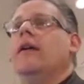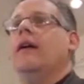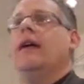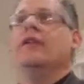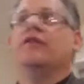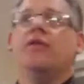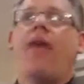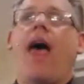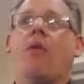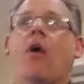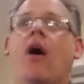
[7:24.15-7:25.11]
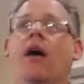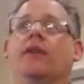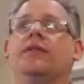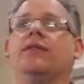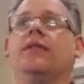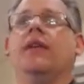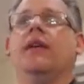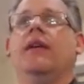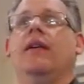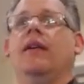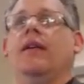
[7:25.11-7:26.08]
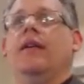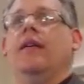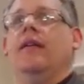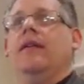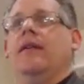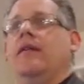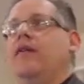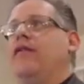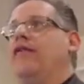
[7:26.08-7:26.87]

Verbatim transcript: And guess who that was? The